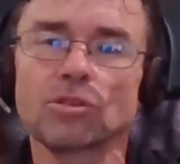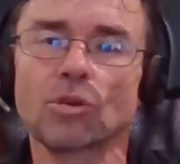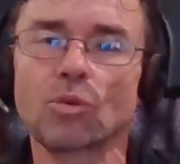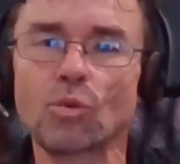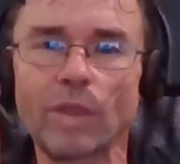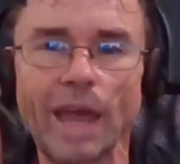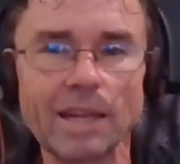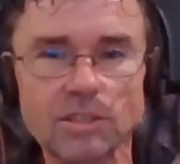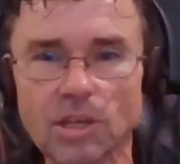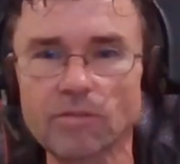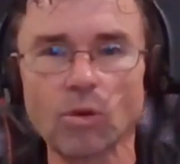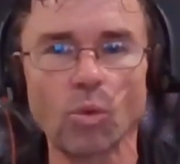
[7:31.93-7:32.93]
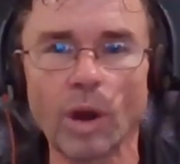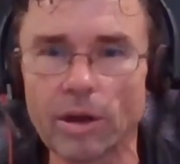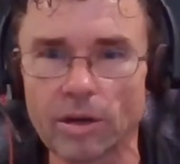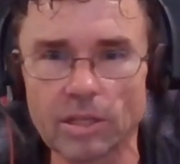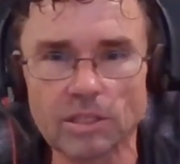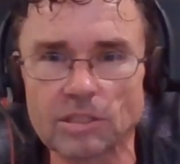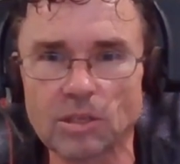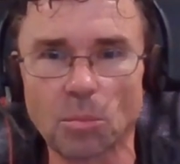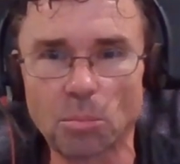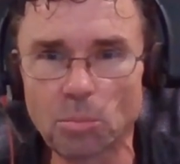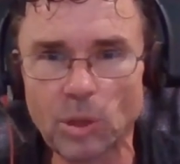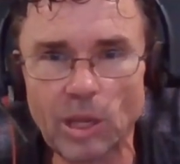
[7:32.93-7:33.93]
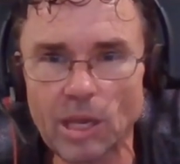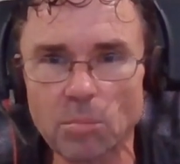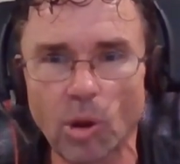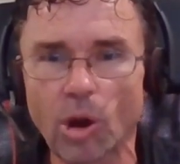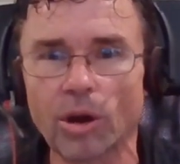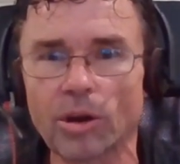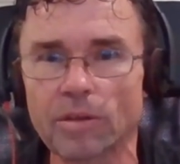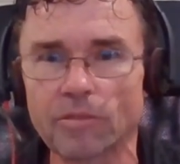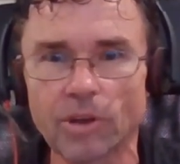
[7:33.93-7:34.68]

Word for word: So that self awareness is a key part.